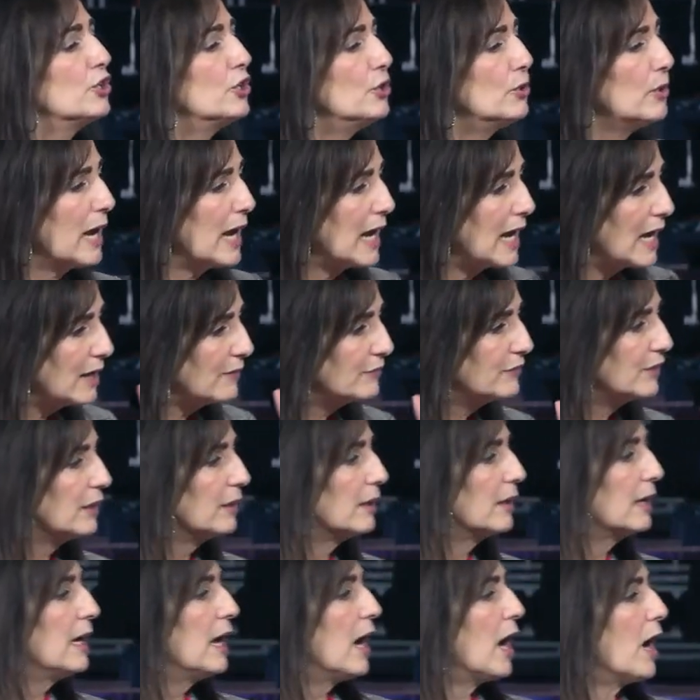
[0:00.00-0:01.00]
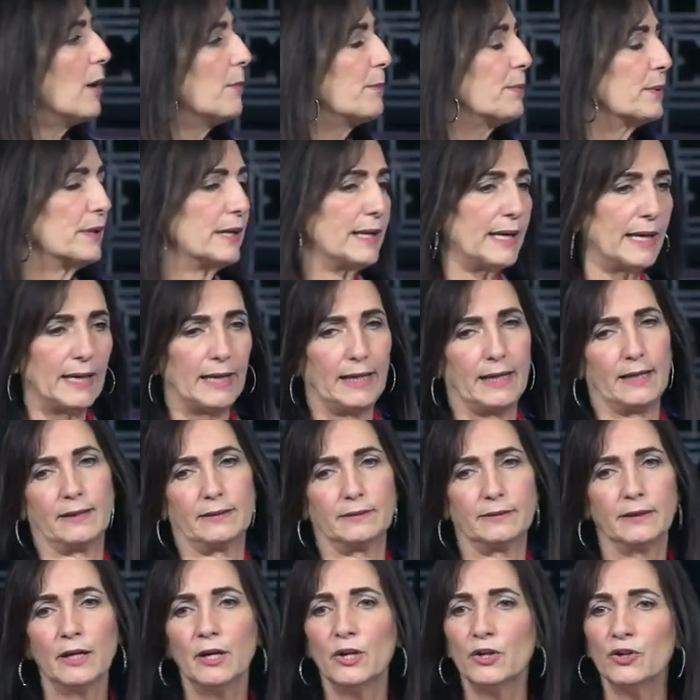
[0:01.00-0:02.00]
you have the upper hand.
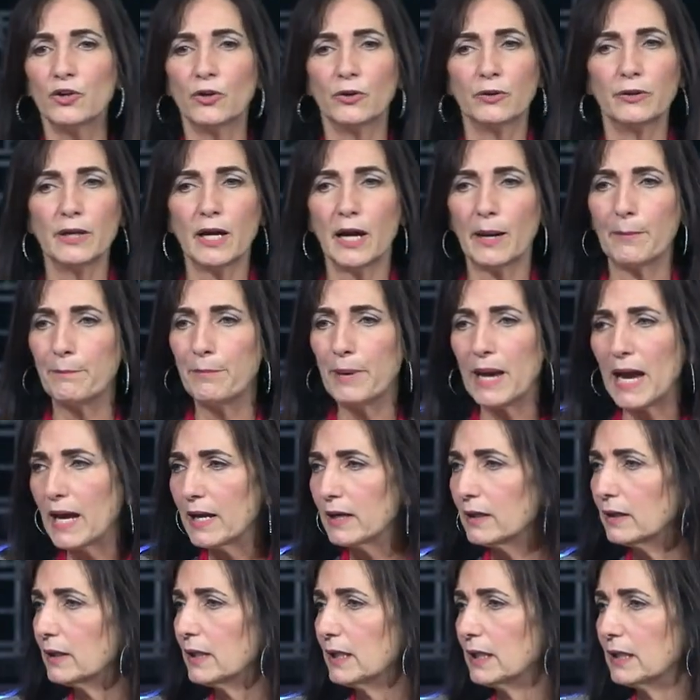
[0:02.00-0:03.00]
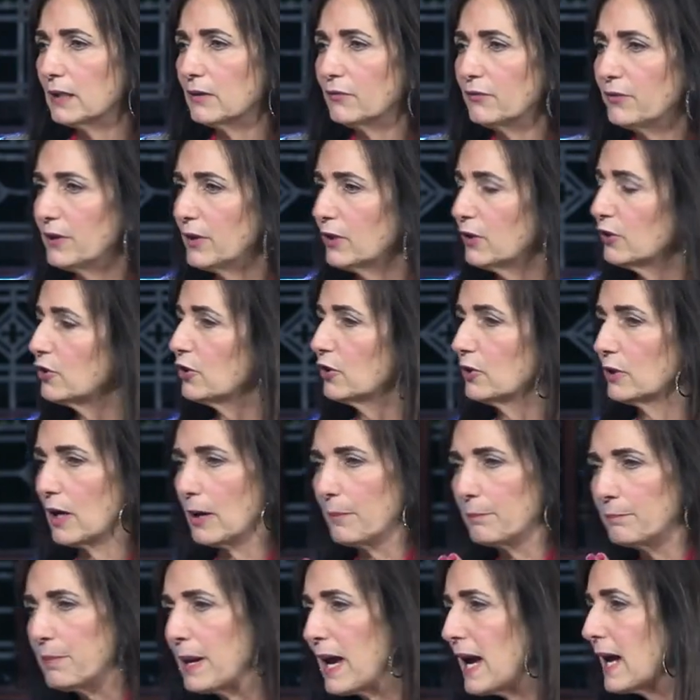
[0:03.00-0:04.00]
hand. You're not battling in fear. You're
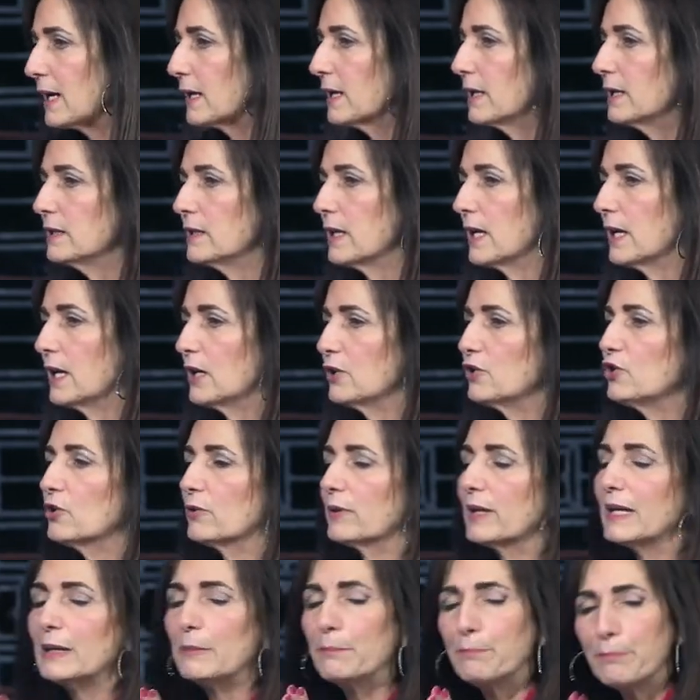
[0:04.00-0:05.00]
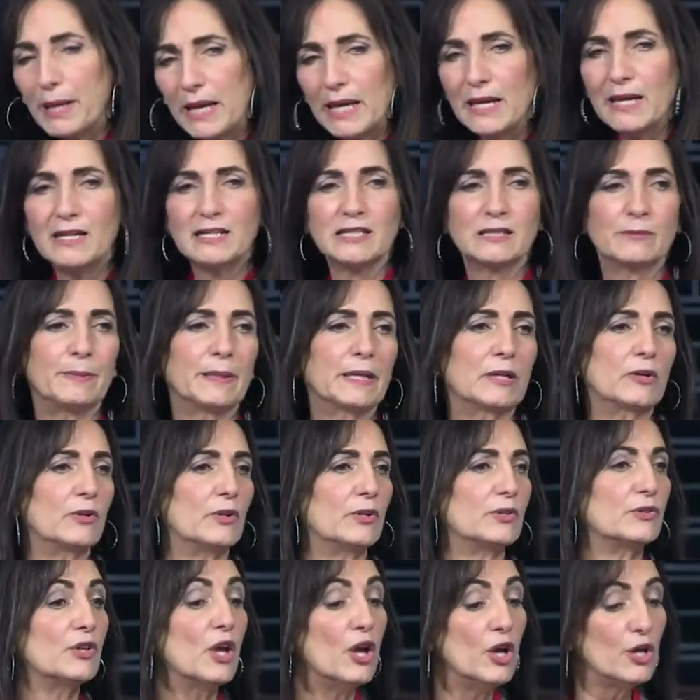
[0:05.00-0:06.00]
not backing down. You're in peace
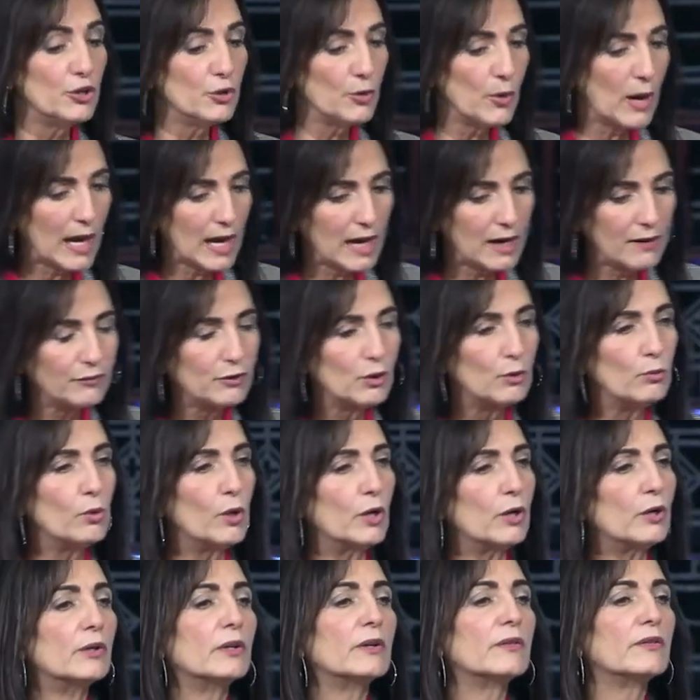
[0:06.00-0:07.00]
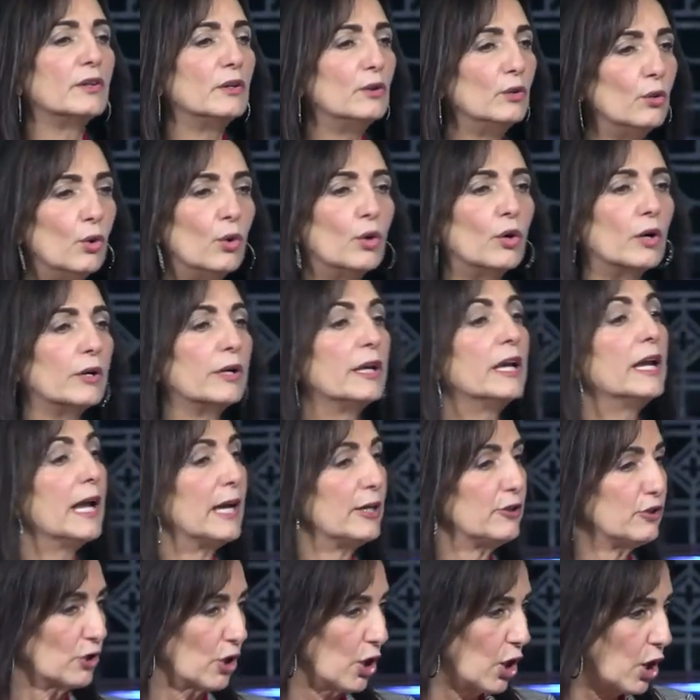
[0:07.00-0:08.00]
because you have the word of the Lord
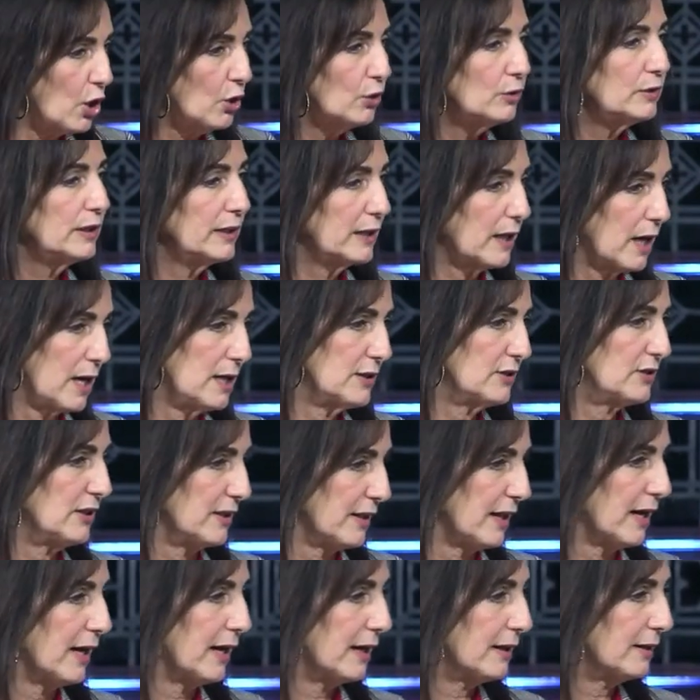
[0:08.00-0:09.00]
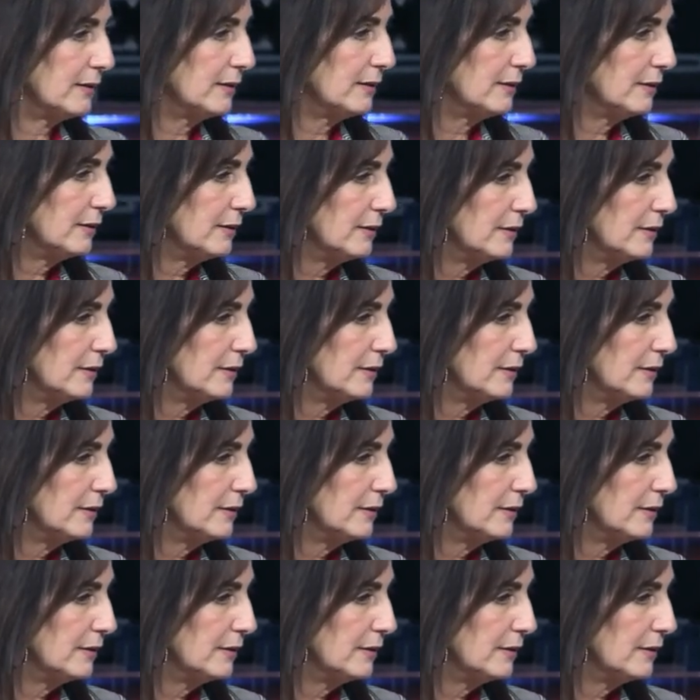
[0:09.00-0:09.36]
and you're holding on to that.